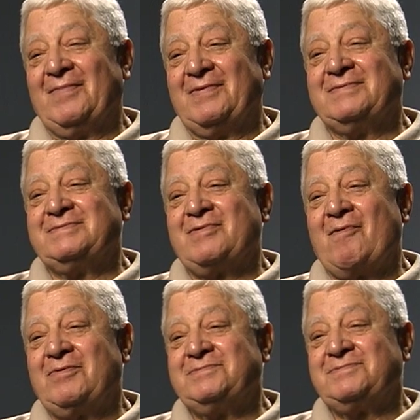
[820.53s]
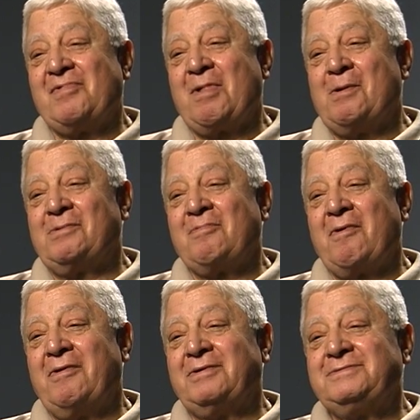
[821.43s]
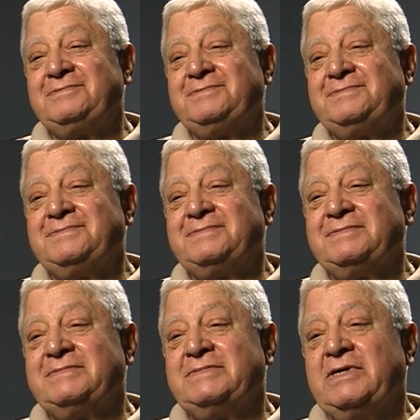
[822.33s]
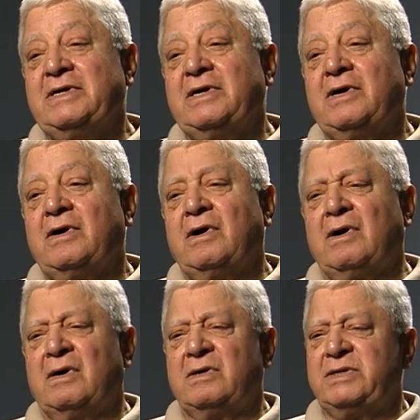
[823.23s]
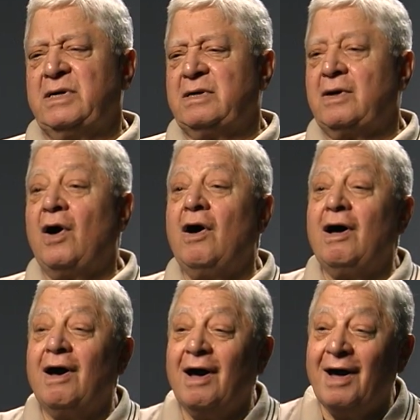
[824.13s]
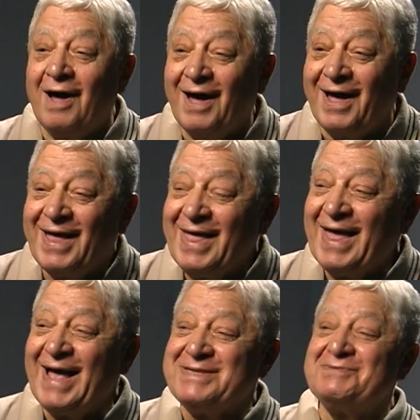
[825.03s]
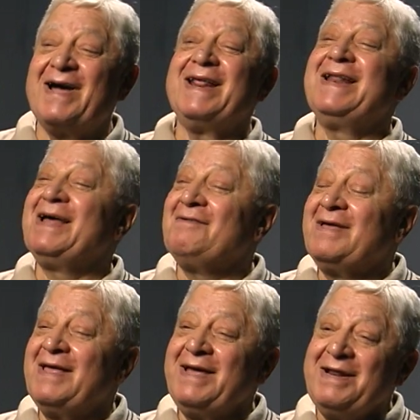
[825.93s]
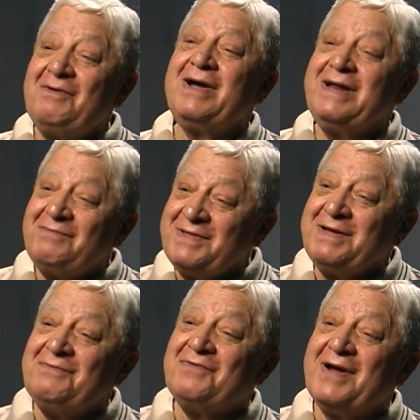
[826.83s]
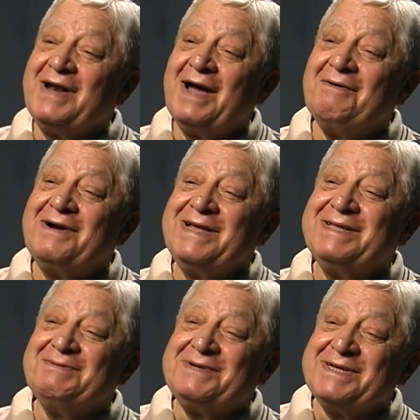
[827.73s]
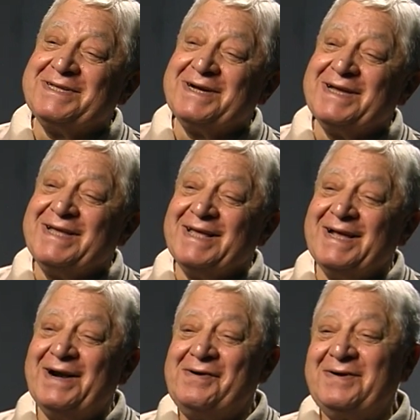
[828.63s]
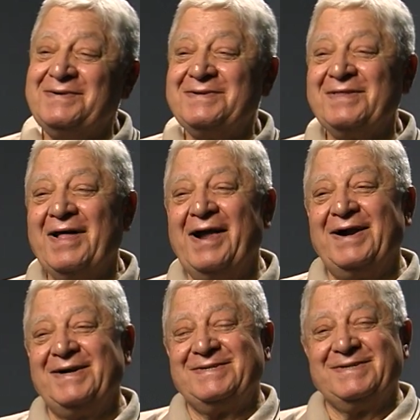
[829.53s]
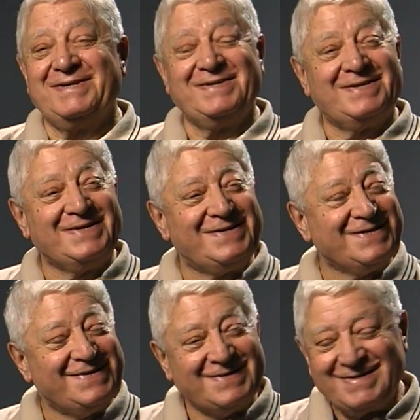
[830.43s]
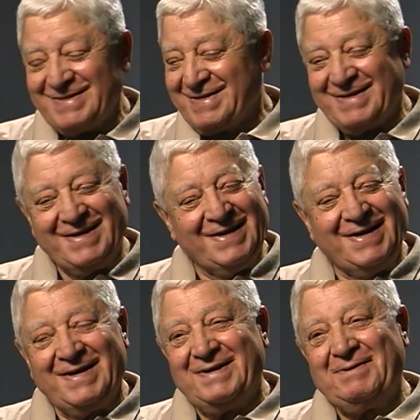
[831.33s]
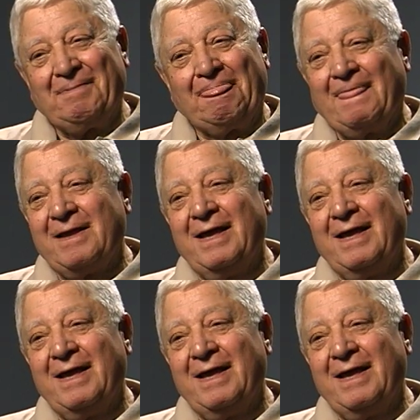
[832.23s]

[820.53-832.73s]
But getting back to the guy with the turkey, did he eat the evidence? oh yeah. Oh, that's right. You know, I never did find out what he did with the turkey. You didn't get a leg or anything? But you defended him successfully.